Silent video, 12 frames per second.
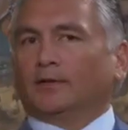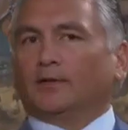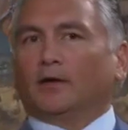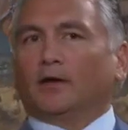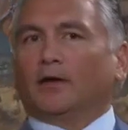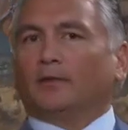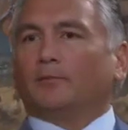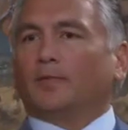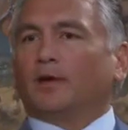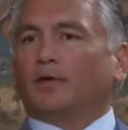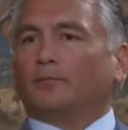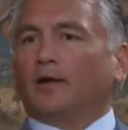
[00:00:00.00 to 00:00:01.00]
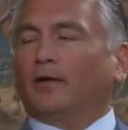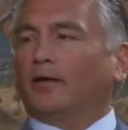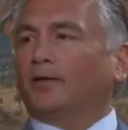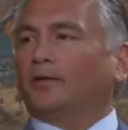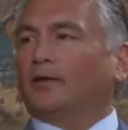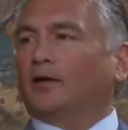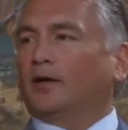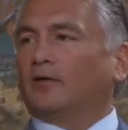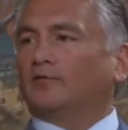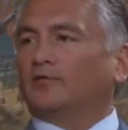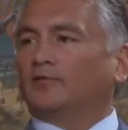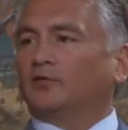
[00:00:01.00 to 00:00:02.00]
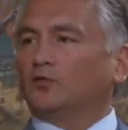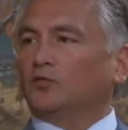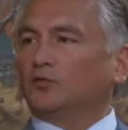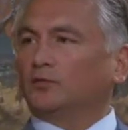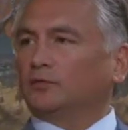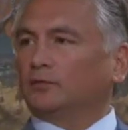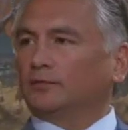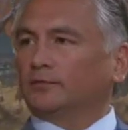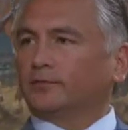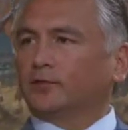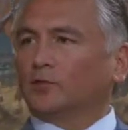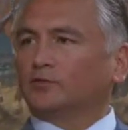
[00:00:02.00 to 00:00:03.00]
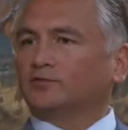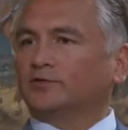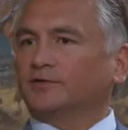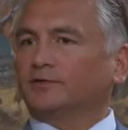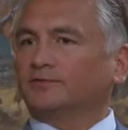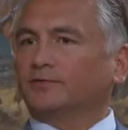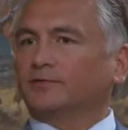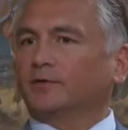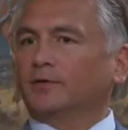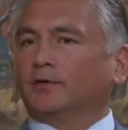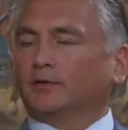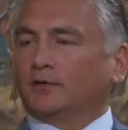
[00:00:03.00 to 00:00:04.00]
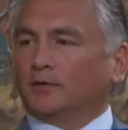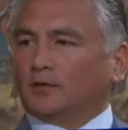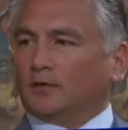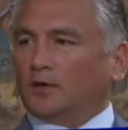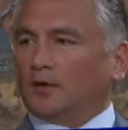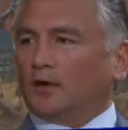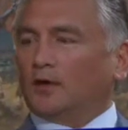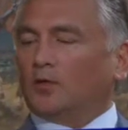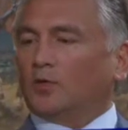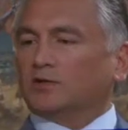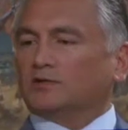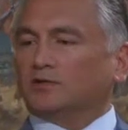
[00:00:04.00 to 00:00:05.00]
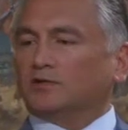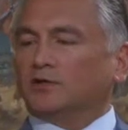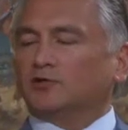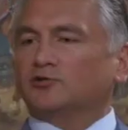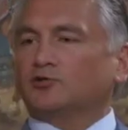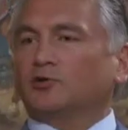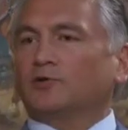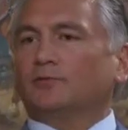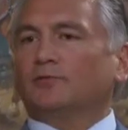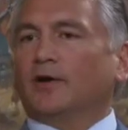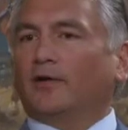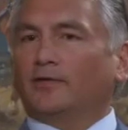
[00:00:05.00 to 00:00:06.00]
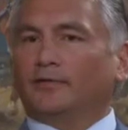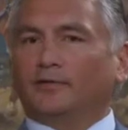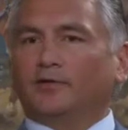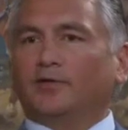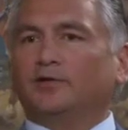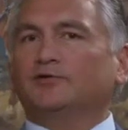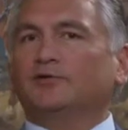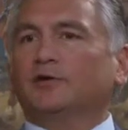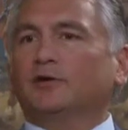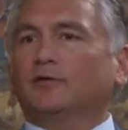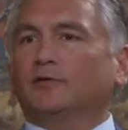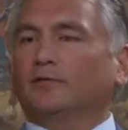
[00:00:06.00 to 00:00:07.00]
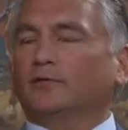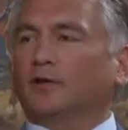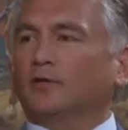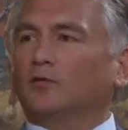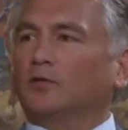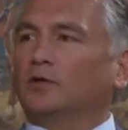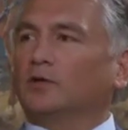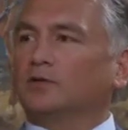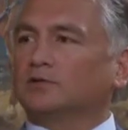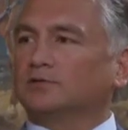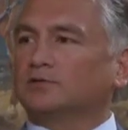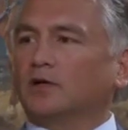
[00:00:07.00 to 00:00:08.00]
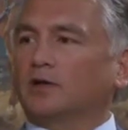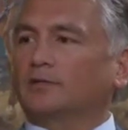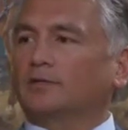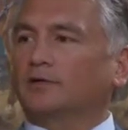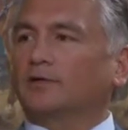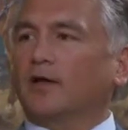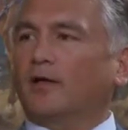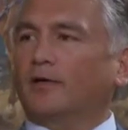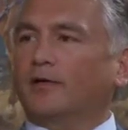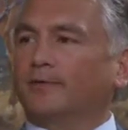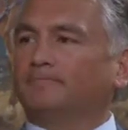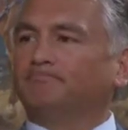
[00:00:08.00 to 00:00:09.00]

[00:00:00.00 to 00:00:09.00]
I'm married. I have two grown children. One's a teacher, married to a teacher here, and the other one is in Calgary.